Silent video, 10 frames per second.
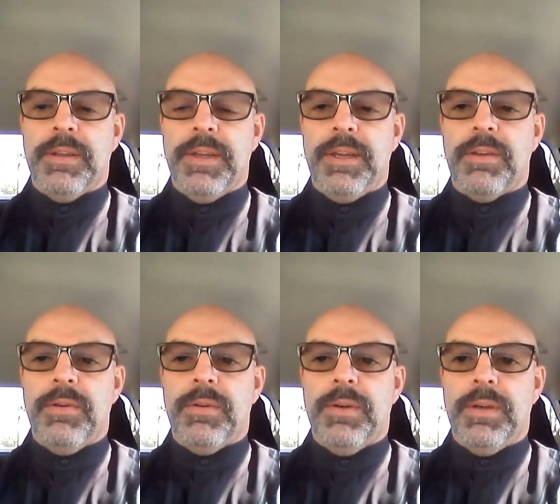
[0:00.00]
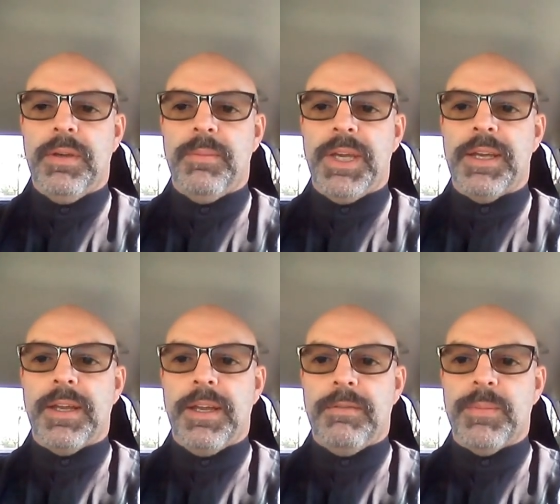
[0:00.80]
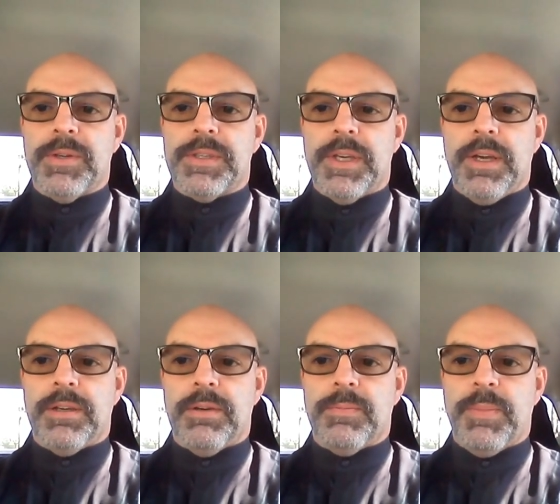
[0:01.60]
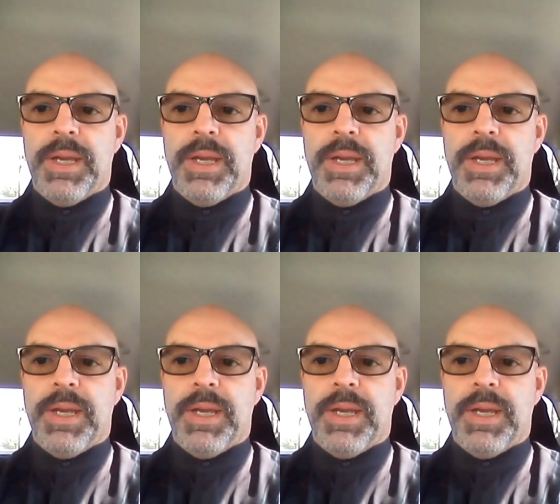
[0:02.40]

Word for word: Thank you, and may God have mercy on your